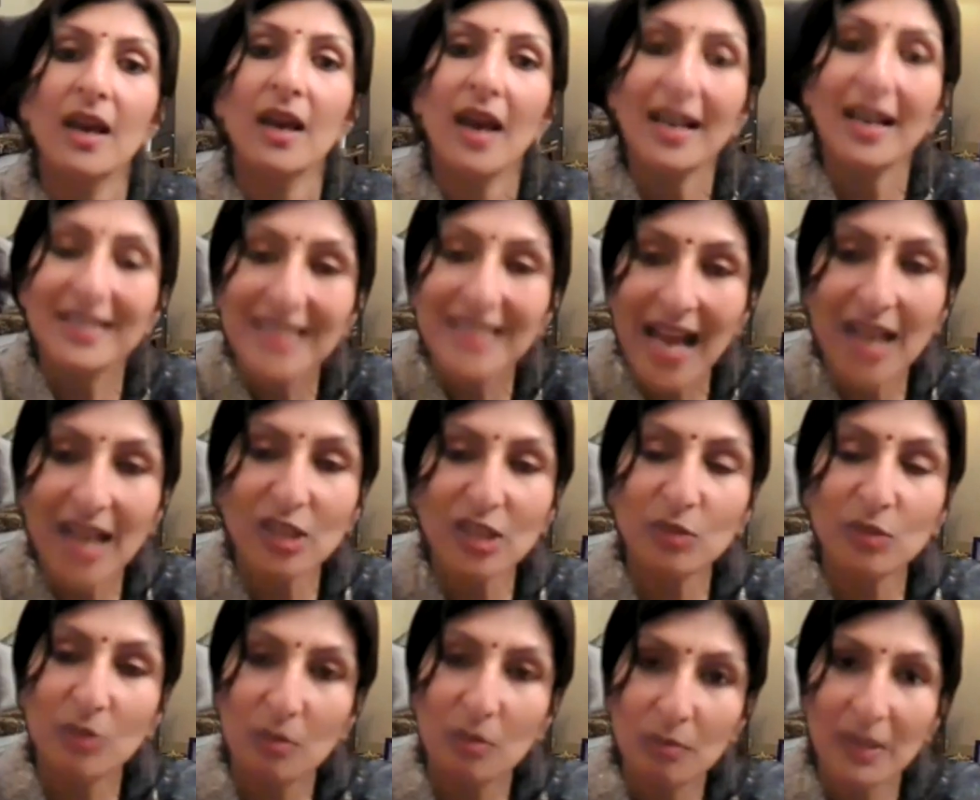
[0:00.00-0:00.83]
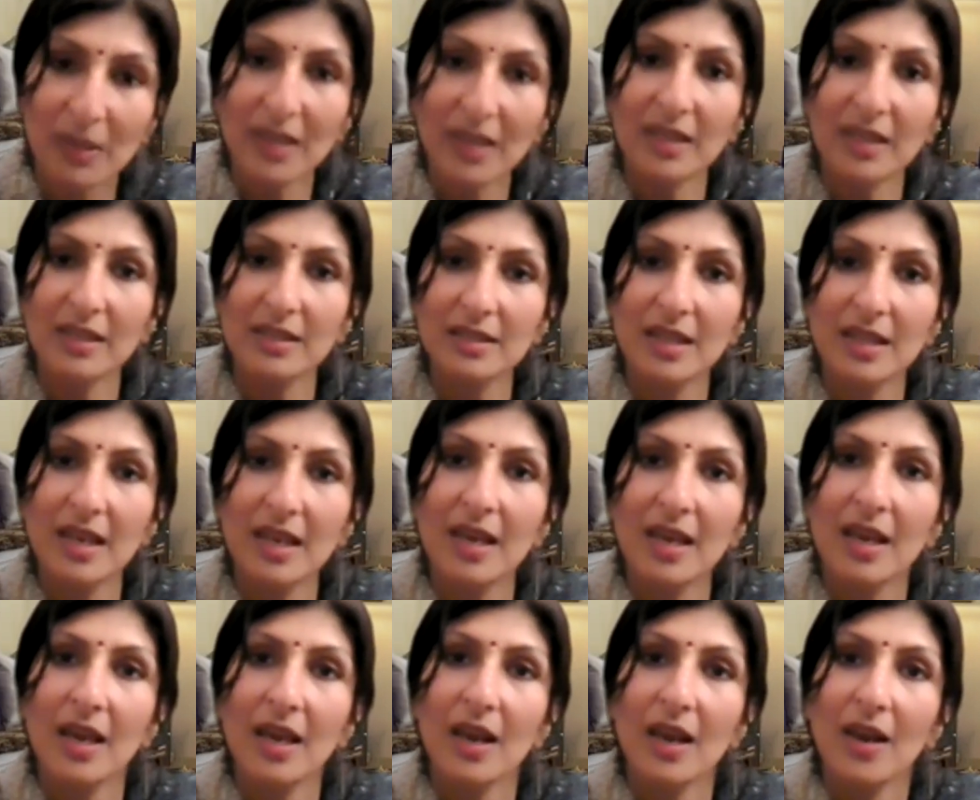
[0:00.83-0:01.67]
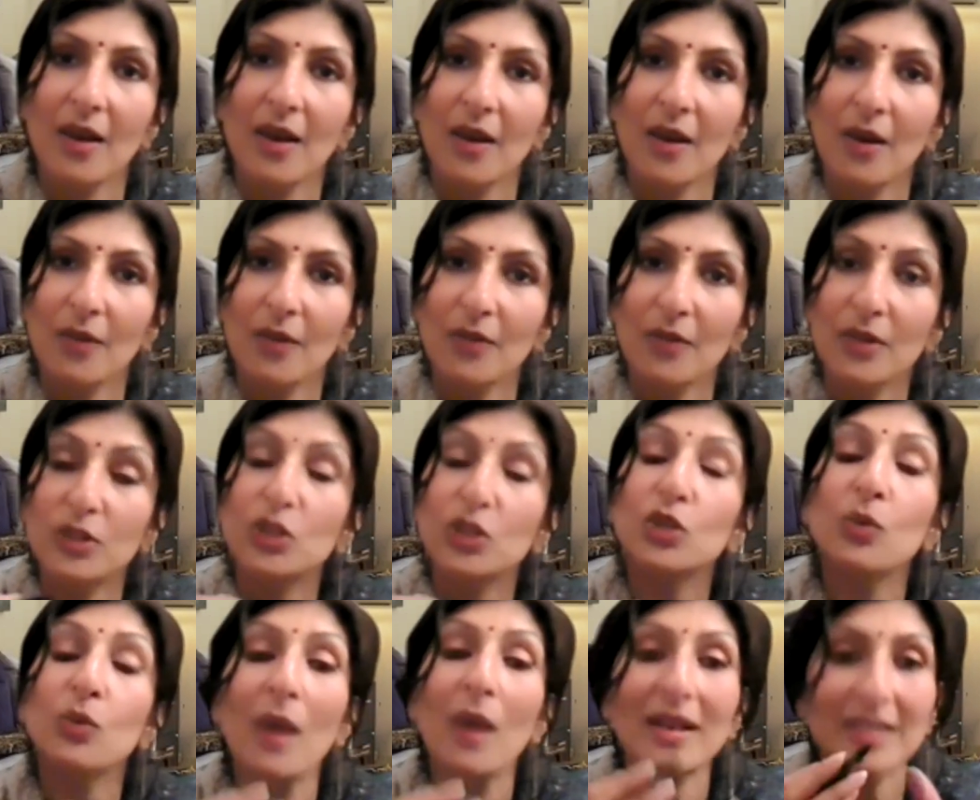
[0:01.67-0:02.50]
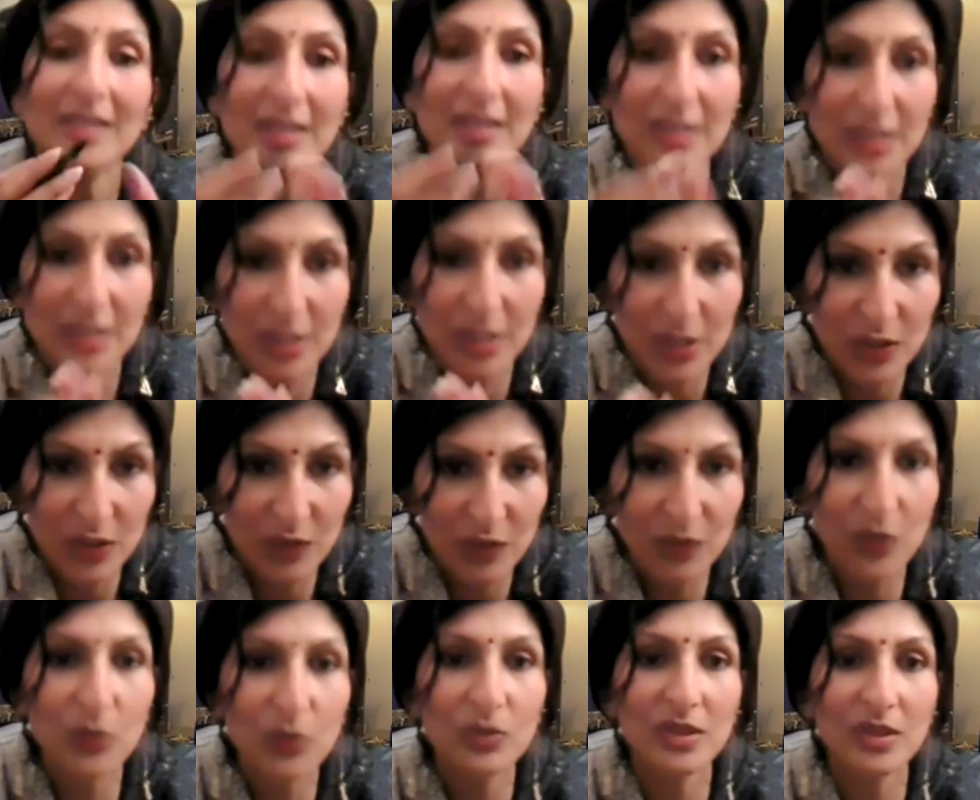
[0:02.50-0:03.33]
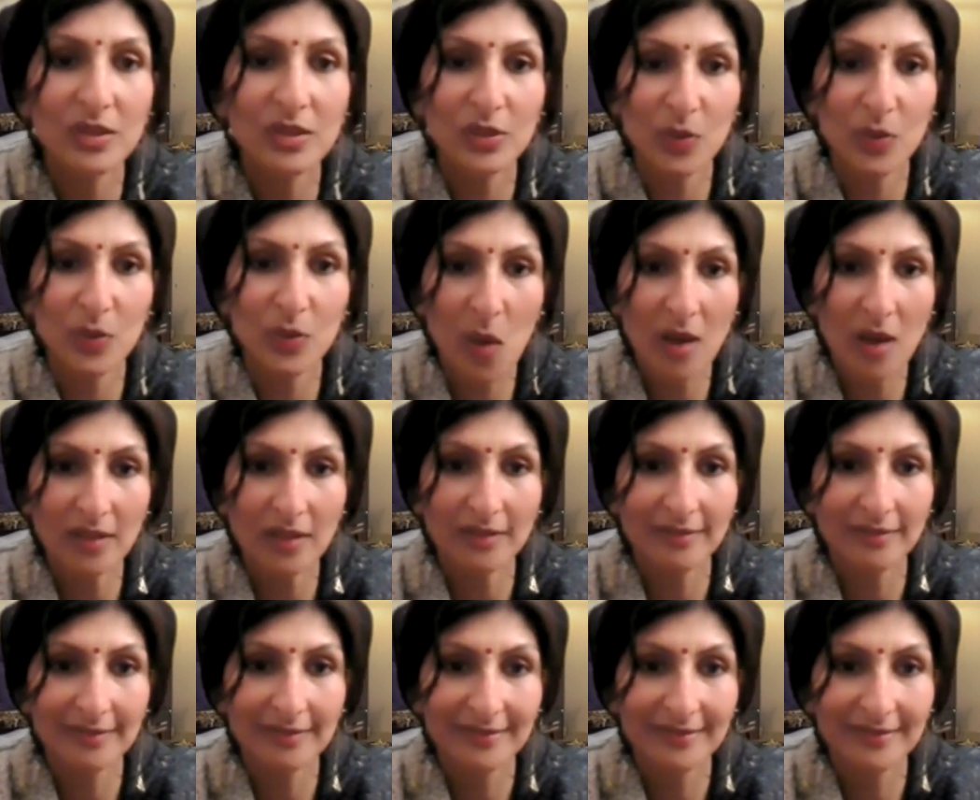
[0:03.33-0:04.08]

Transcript: attachment means the two identities fuse into one.